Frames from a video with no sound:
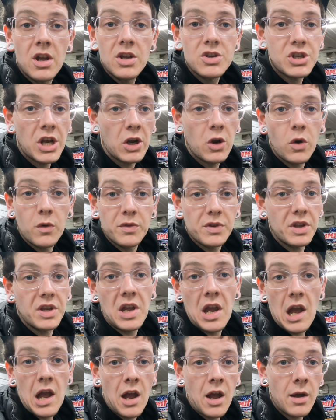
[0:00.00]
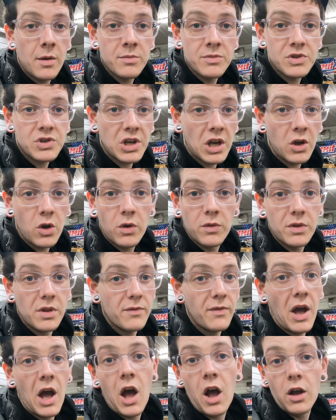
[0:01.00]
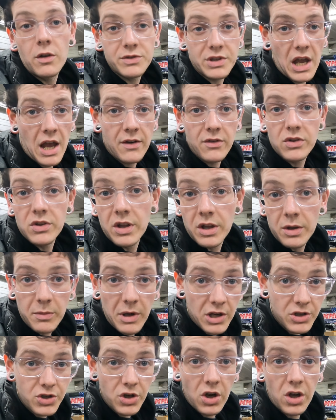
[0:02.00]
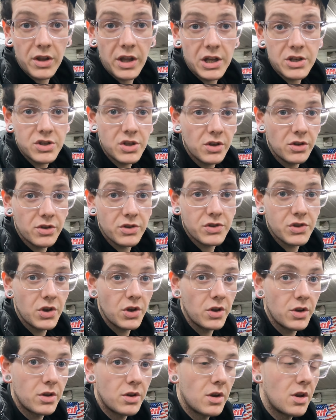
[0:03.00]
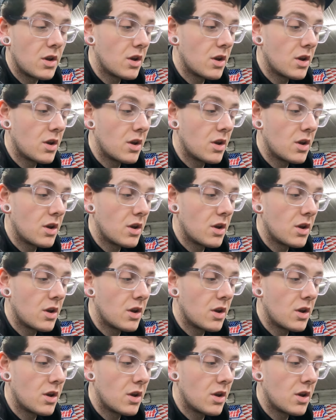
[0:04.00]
check over the cams, check over the valves, everything, make sure all that shit looks good.